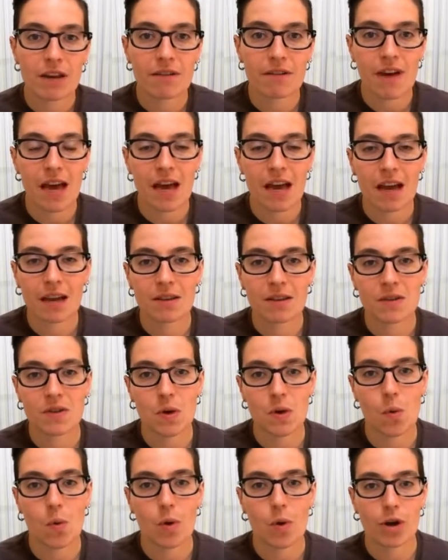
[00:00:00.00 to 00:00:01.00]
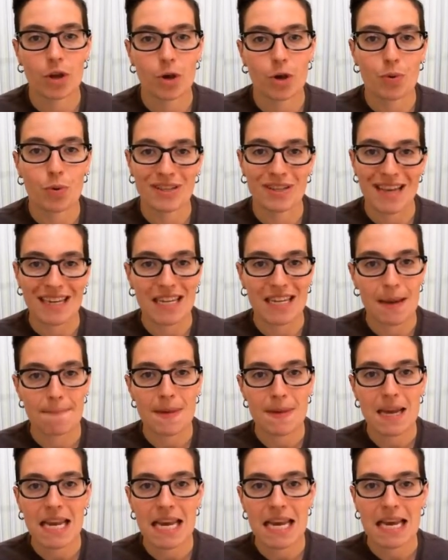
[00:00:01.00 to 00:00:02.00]
events or you present at
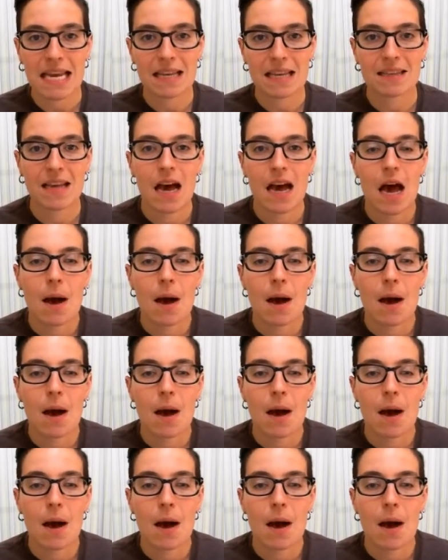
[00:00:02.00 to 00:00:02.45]
meetings,